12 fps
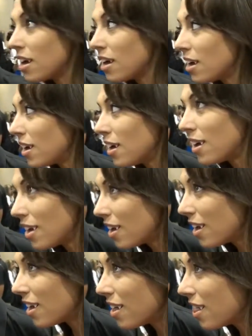
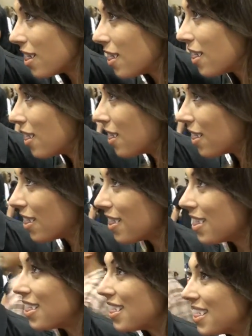
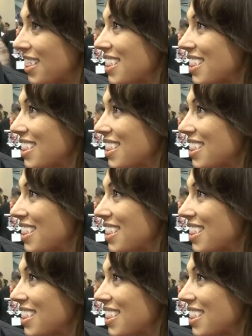(silent)